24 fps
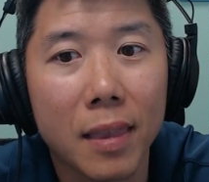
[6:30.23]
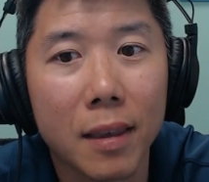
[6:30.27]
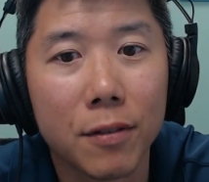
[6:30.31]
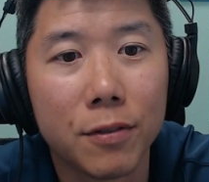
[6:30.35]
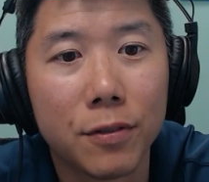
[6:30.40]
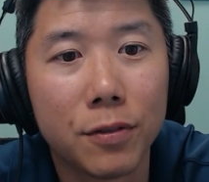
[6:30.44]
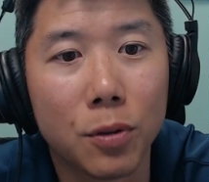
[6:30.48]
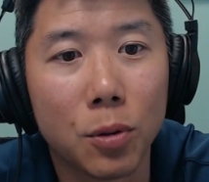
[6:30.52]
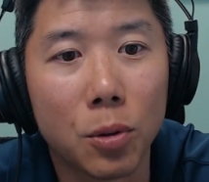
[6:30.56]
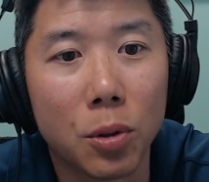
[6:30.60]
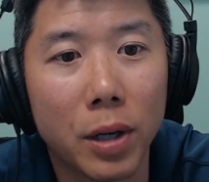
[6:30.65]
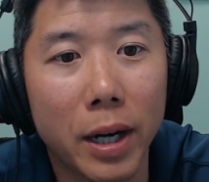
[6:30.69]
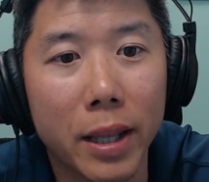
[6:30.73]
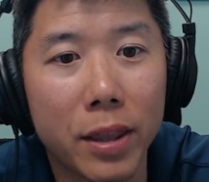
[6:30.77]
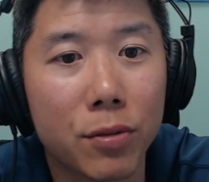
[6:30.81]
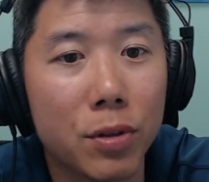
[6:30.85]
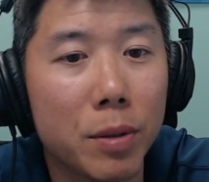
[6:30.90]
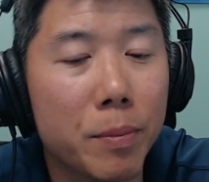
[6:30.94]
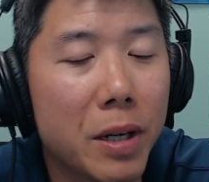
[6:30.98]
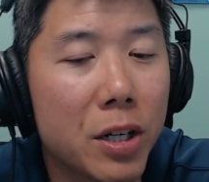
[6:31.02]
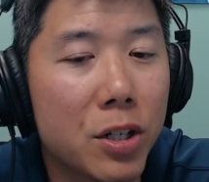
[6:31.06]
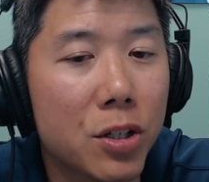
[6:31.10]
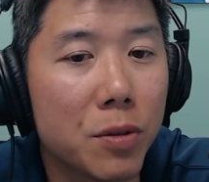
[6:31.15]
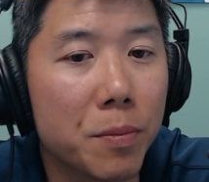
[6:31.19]
for a three
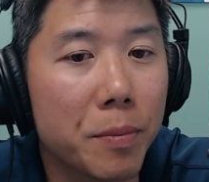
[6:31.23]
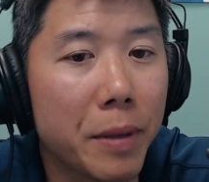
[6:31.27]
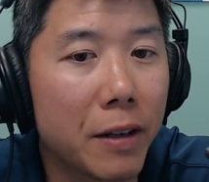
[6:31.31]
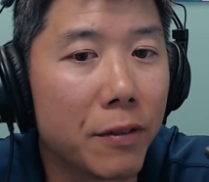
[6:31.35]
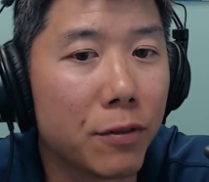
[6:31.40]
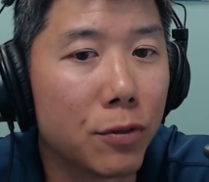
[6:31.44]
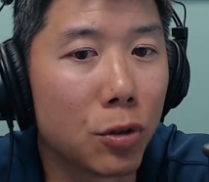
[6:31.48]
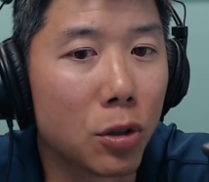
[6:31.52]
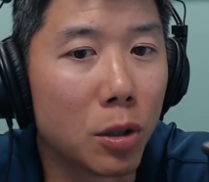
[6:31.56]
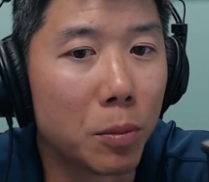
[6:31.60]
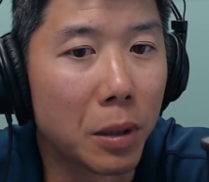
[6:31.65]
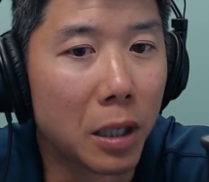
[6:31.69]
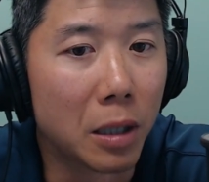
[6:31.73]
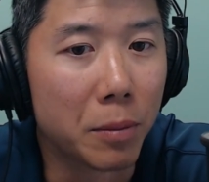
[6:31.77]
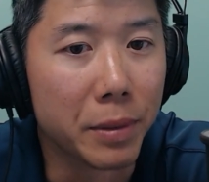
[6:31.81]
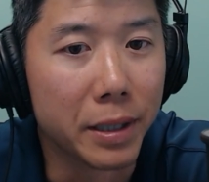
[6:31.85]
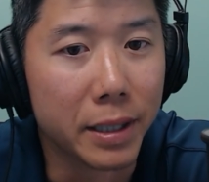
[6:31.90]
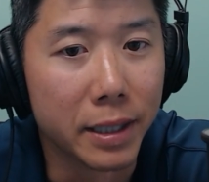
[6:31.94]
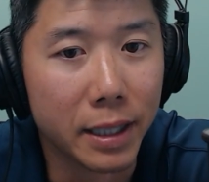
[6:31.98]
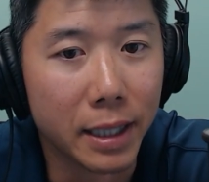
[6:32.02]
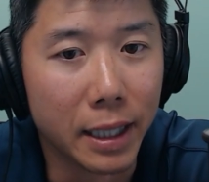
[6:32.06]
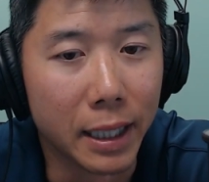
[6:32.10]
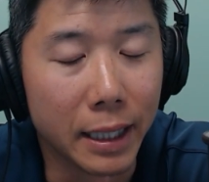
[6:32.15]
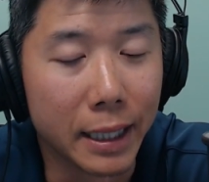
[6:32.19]
bedroom main floor
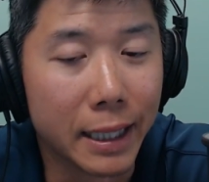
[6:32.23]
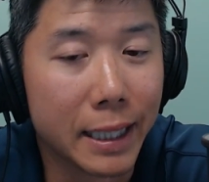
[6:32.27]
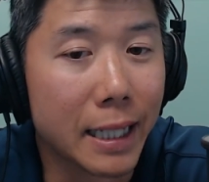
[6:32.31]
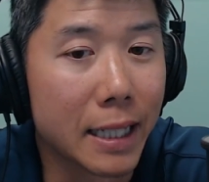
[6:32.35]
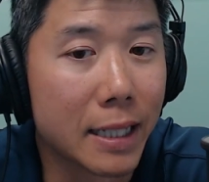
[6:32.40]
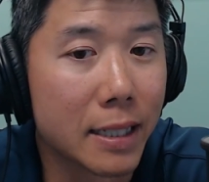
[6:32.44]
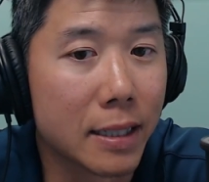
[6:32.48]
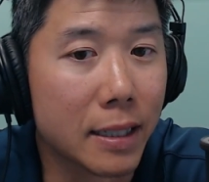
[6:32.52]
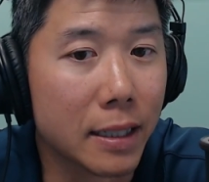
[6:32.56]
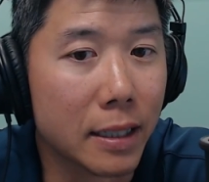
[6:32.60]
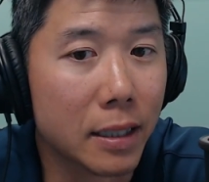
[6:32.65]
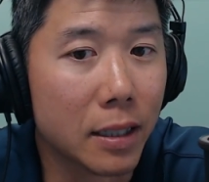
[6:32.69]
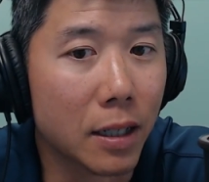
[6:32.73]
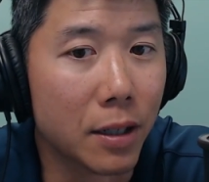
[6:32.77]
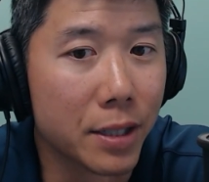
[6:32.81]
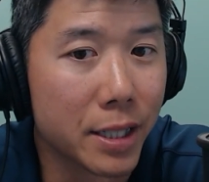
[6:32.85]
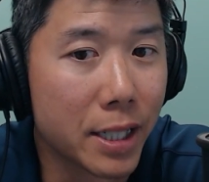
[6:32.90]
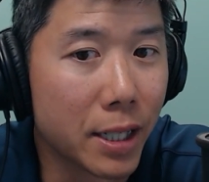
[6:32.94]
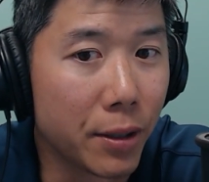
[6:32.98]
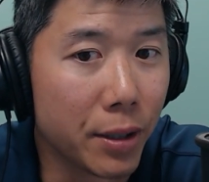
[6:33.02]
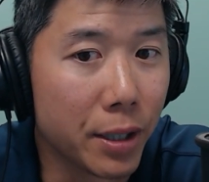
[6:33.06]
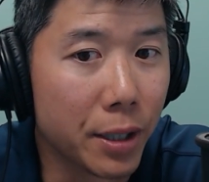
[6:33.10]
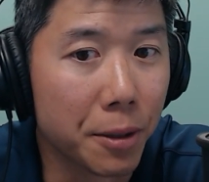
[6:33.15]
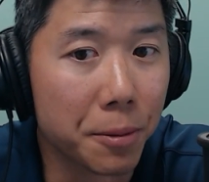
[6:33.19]
apartment in Kingston,
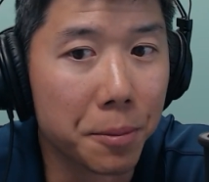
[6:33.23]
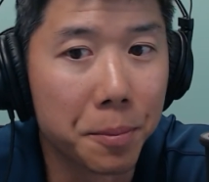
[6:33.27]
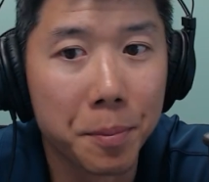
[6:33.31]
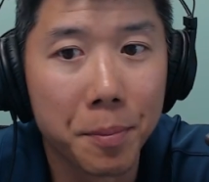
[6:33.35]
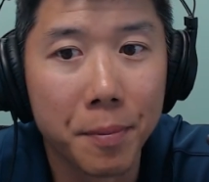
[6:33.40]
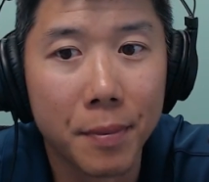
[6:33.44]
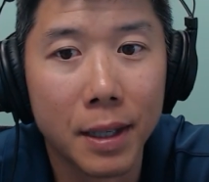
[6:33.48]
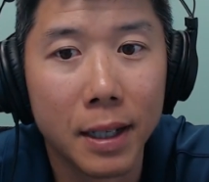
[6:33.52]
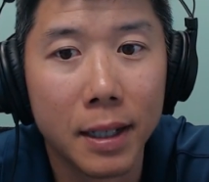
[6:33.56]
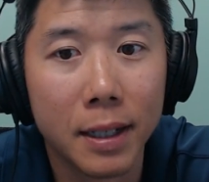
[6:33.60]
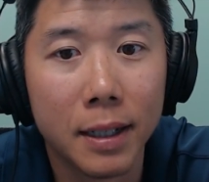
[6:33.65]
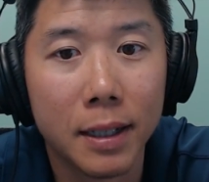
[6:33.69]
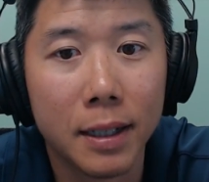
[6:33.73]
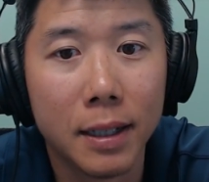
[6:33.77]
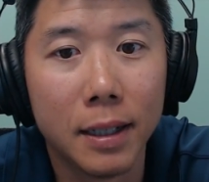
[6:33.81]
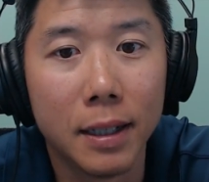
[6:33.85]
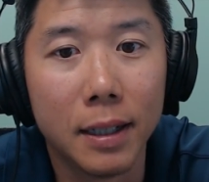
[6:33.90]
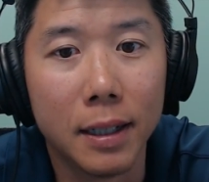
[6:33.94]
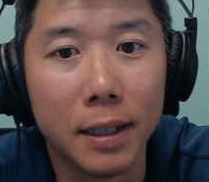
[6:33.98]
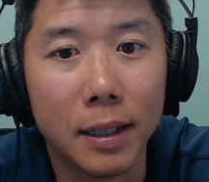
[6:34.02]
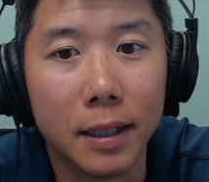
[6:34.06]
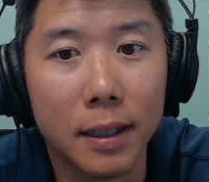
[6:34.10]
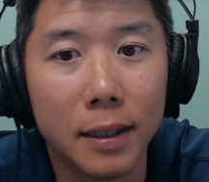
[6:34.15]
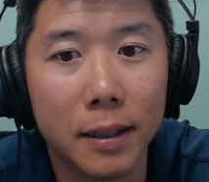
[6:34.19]
Ontario.
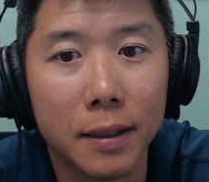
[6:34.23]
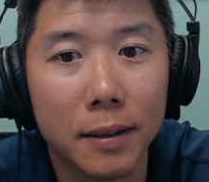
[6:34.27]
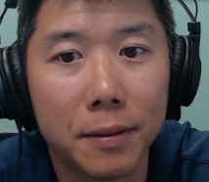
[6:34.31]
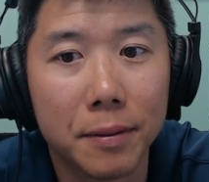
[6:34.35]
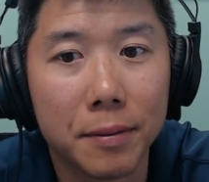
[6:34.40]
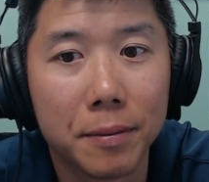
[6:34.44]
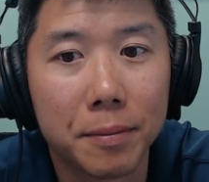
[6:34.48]
Uh,